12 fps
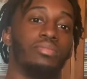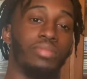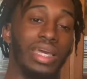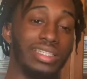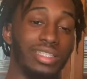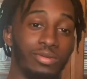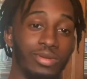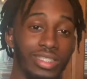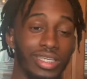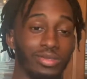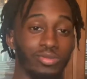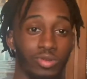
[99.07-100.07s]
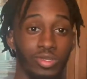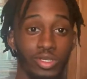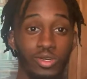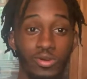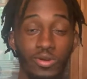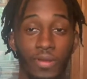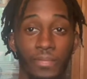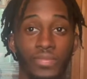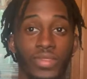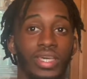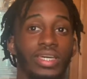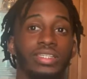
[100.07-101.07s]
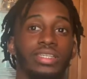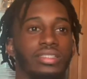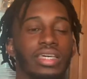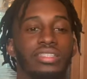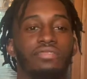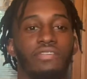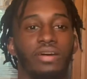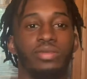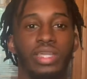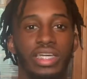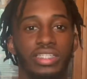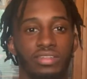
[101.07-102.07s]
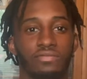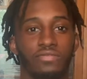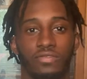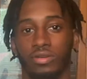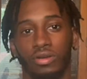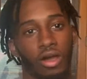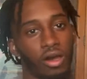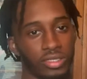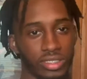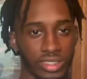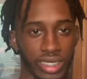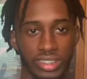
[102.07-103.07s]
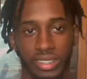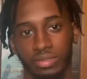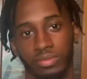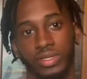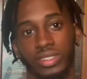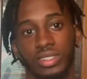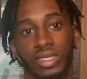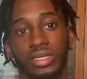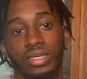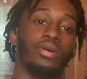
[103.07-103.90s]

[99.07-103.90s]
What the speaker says: Basically what this will do is it sets the foundation for all these next steps I'm about to say.